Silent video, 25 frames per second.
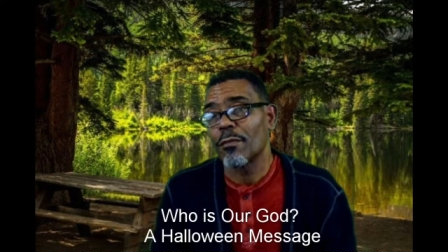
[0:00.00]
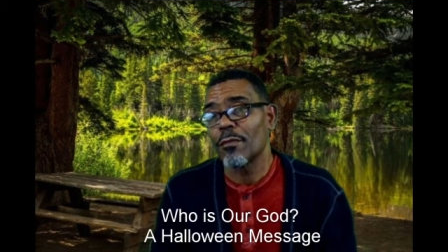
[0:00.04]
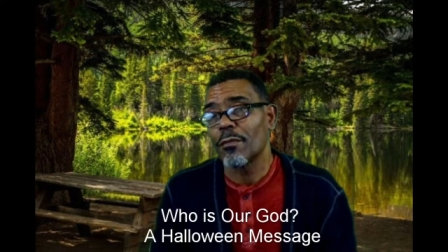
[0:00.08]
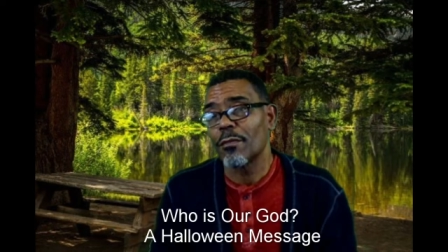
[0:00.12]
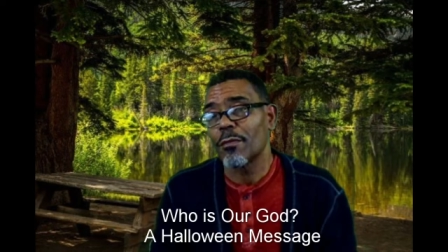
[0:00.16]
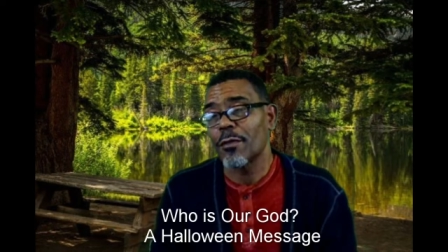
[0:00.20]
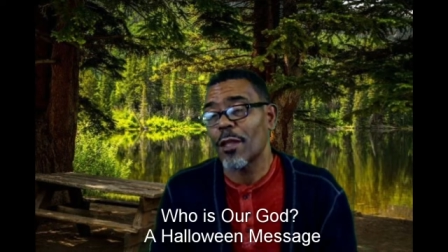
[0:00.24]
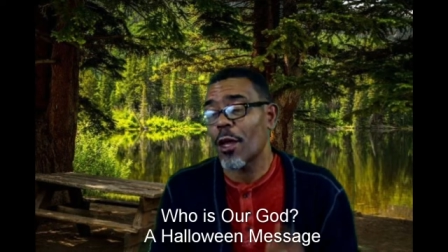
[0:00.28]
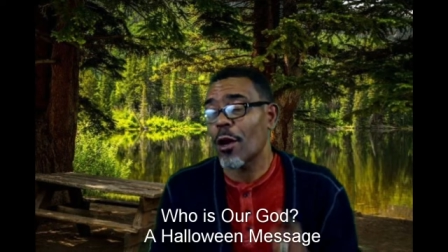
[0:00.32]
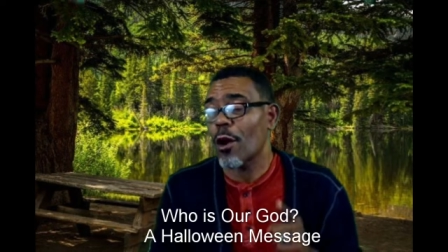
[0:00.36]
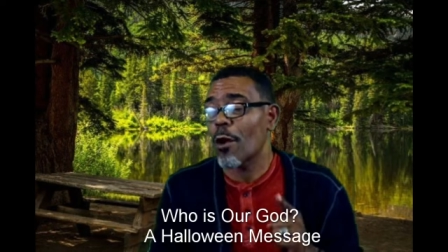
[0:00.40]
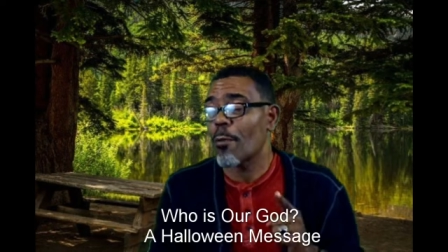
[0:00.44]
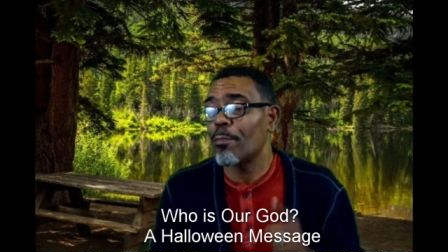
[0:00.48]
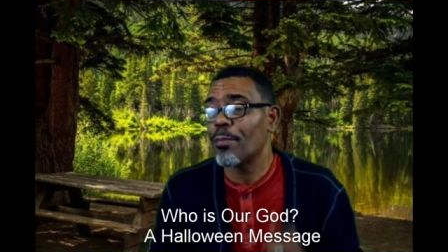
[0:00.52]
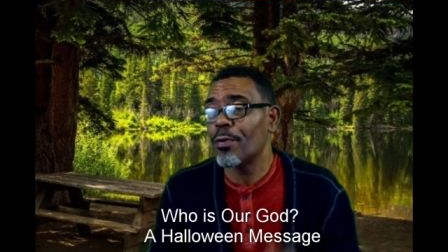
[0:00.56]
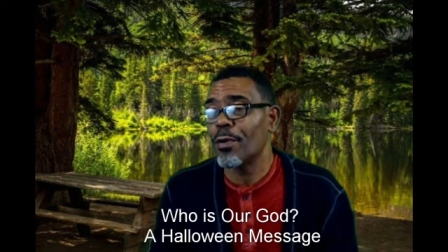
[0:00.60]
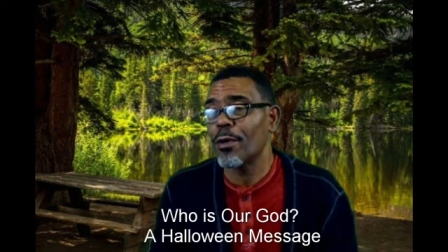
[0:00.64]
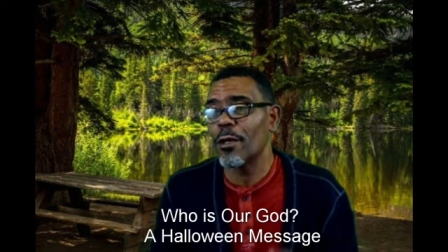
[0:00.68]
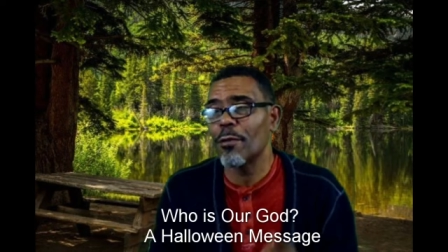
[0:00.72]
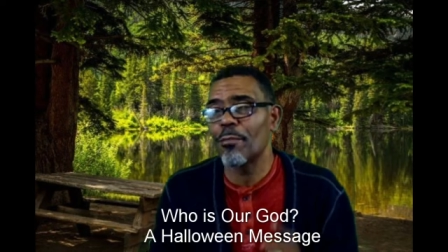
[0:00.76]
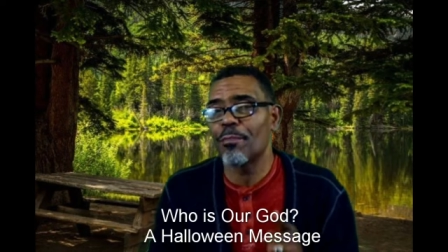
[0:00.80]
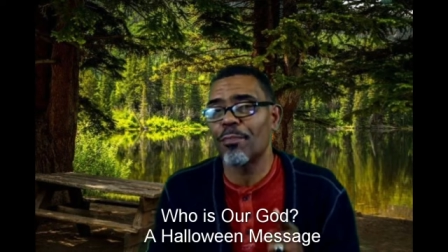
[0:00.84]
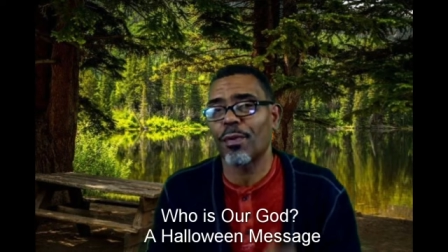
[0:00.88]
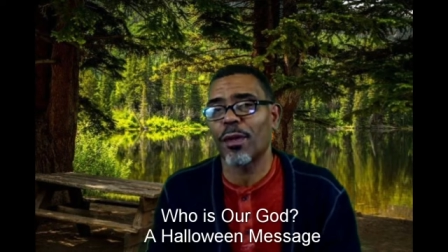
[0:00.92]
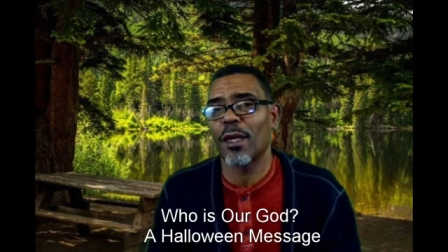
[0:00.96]
that are put
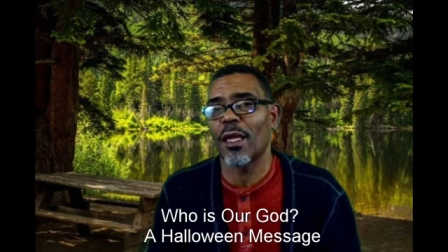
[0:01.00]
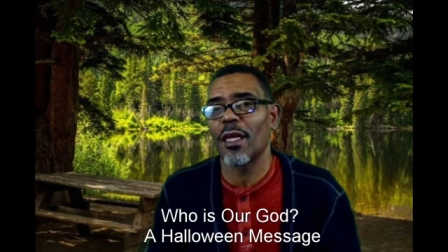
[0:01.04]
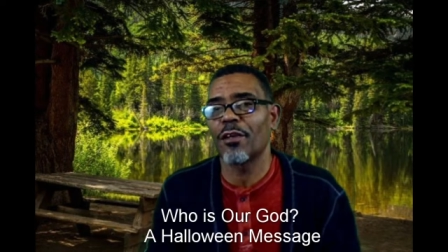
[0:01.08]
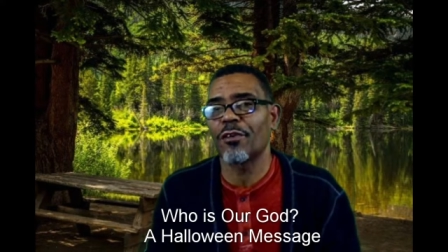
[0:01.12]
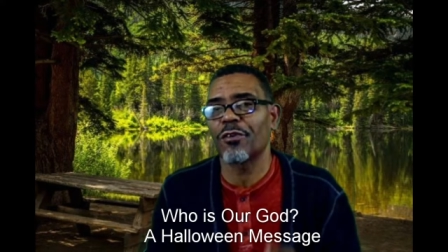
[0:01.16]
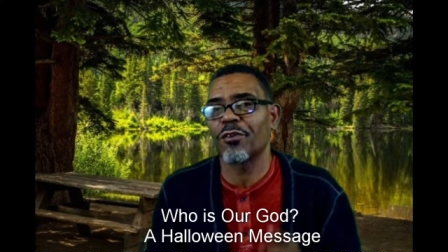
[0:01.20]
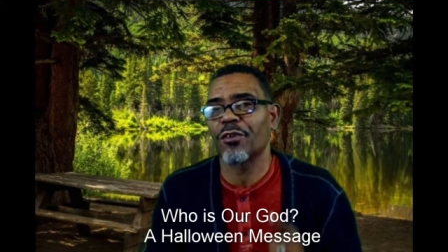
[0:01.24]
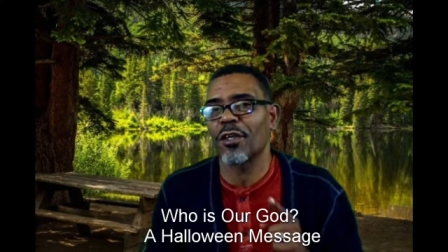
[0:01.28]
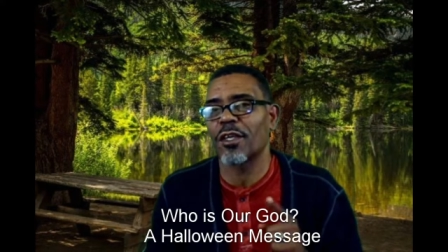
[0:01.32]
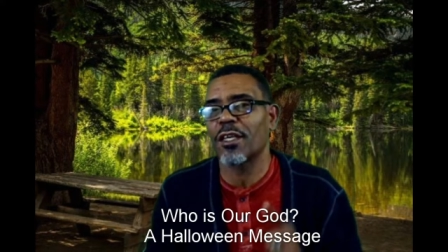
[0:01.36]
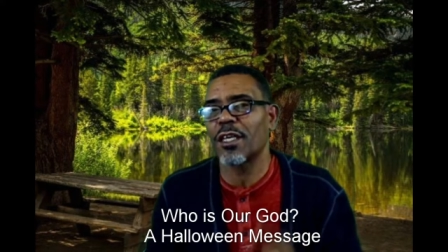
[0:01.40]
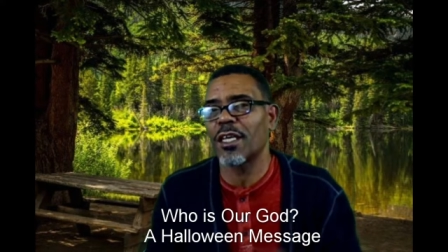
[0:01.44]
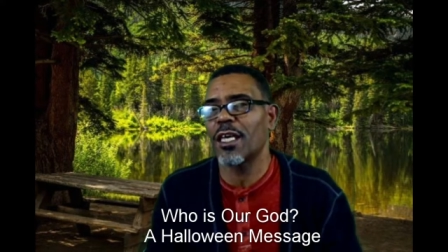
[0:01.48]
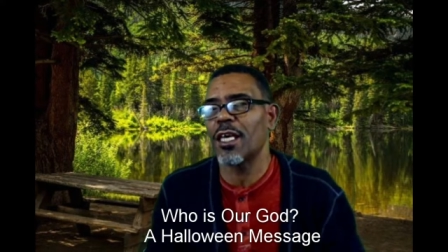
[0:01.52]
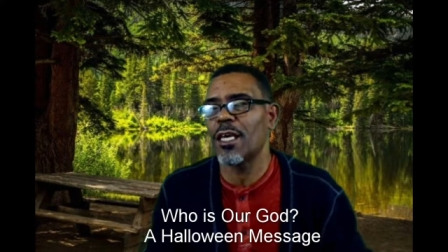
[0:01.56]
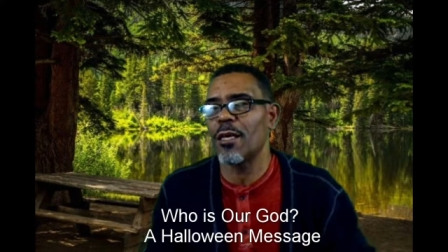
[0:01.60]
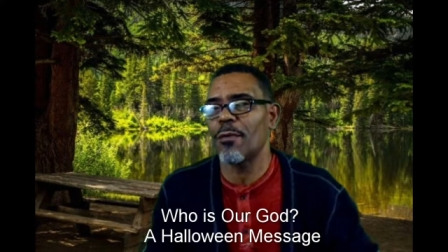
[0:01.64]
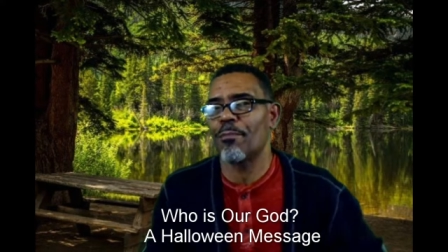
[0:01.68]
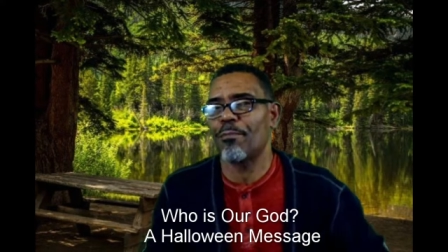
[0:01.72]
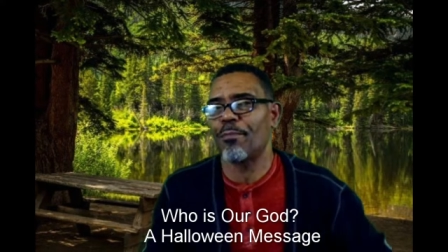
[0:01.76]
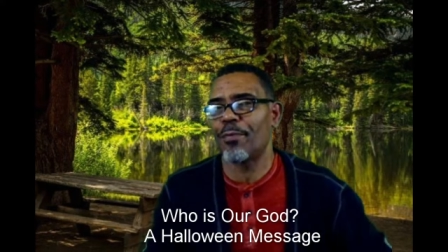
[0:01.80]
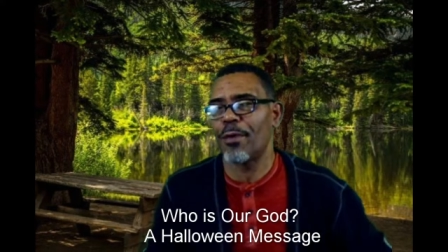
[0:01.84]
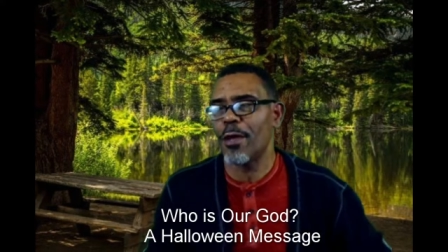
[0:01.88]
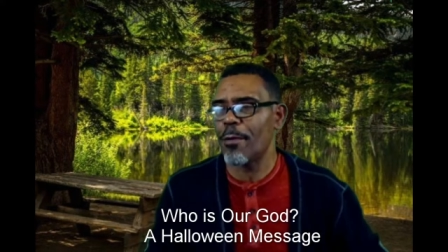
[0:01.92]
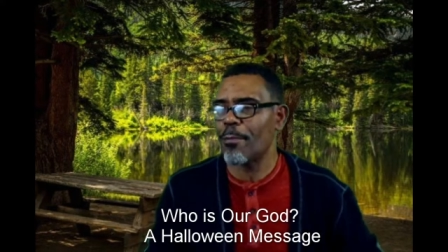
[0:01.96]
in place to keep
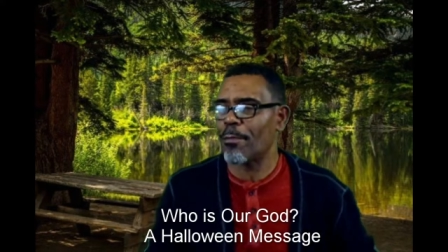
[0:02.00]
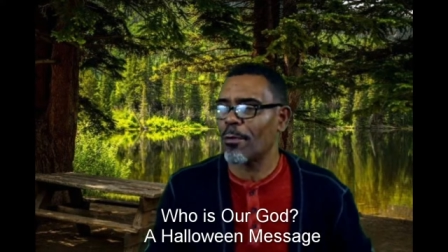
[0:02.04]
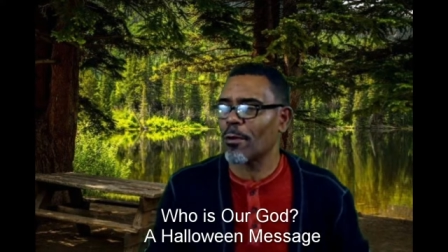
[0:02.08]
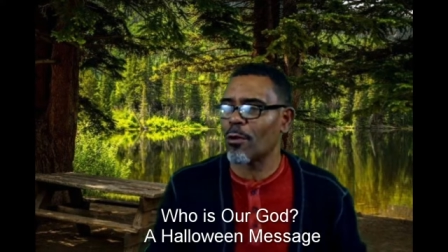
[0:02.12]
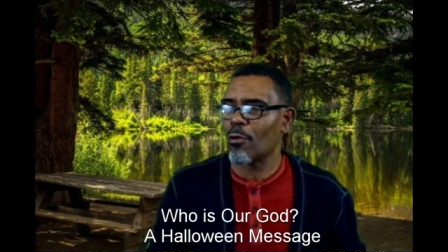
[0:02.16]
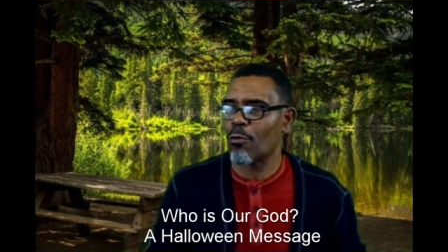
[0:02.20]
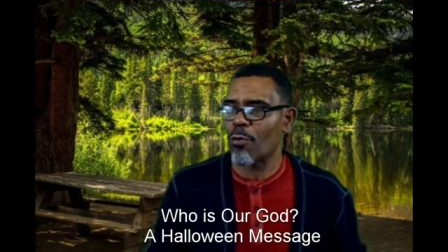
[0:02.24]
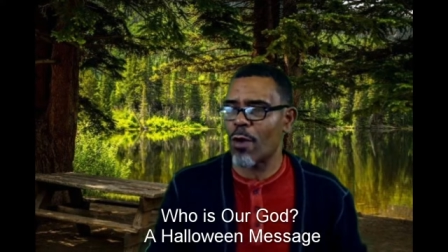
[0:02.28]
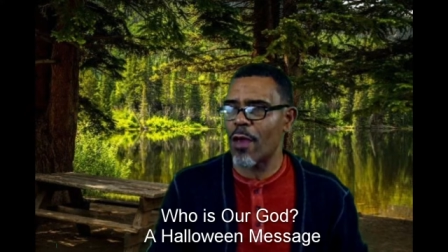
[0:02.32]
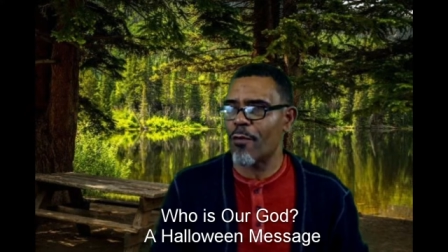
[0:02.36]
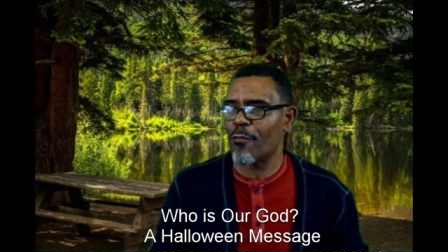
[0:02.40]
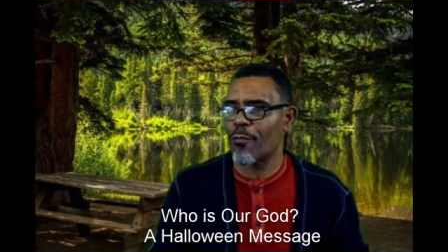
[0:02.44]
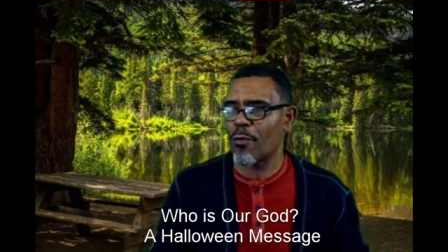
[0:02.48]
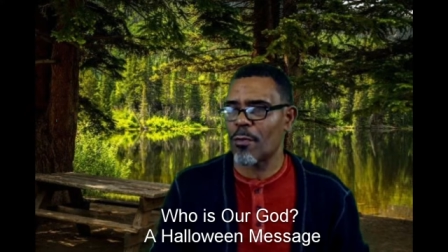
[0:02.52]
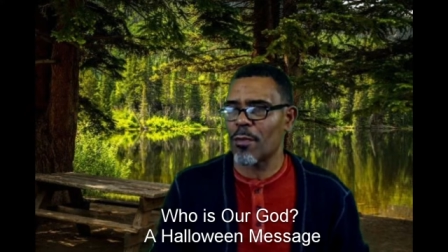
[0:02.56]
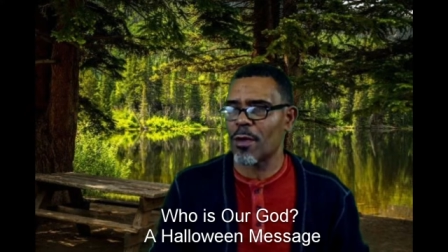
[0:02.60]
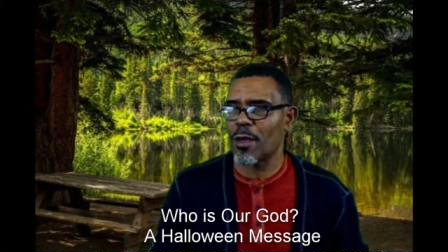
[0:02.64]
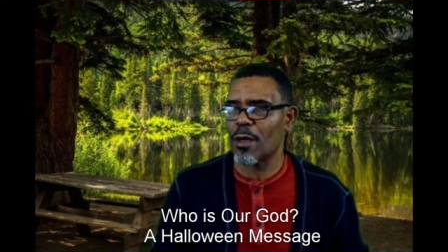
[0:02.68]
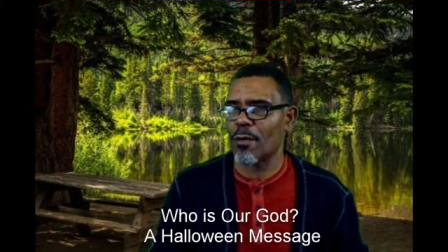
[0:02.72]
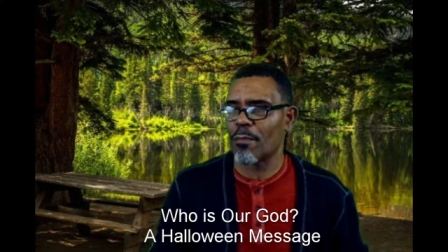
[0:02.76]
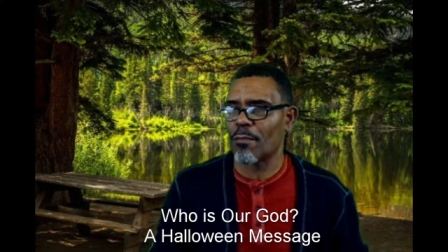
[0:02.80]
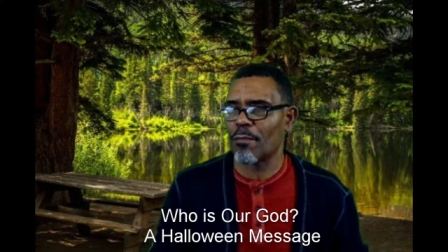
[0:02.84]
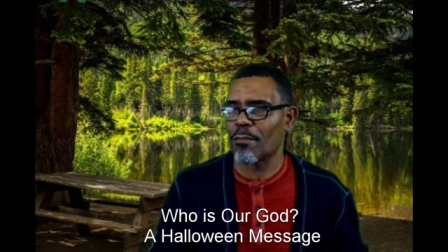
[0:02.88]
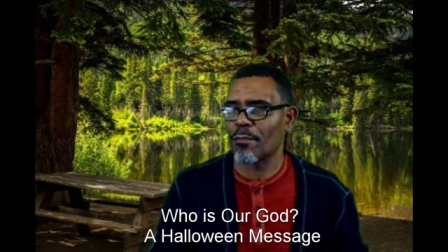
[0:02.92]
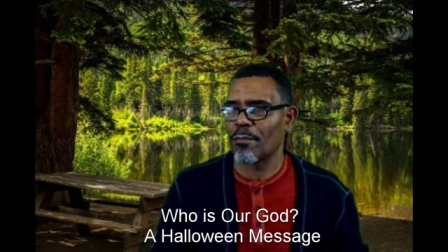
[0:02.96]
people away from him.